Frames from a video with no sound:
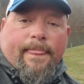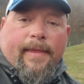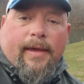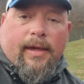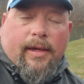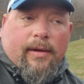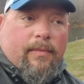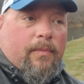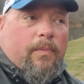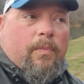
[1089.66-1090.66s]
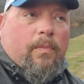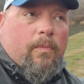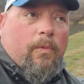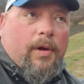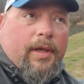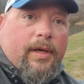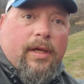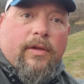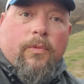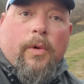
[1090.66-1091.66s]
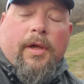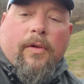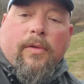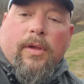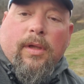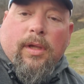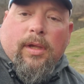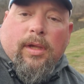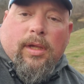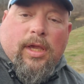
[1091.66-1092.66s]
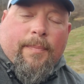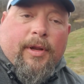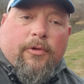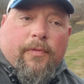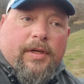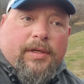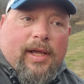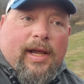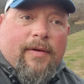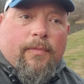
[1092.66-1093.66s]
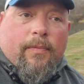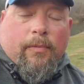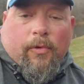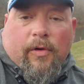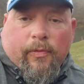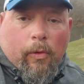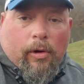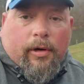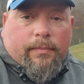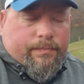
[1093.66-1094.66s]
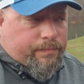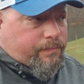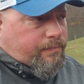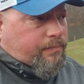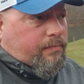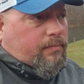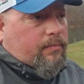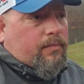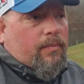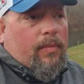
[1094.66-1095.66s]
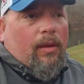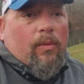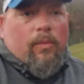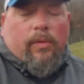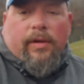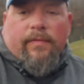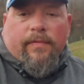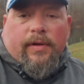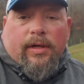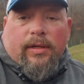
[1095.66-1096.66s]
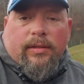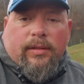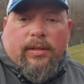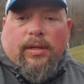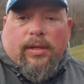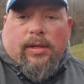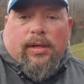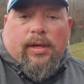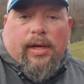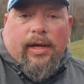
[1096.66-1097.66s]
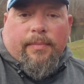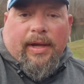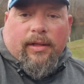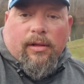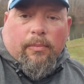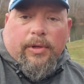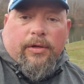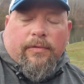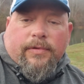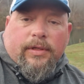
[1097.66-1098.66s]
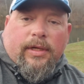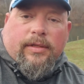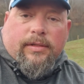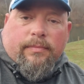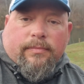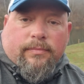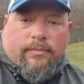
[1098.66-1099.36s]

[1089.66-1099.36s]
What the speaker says: and really does well keeping those fish alive in rough water. We've had to make a little move to get some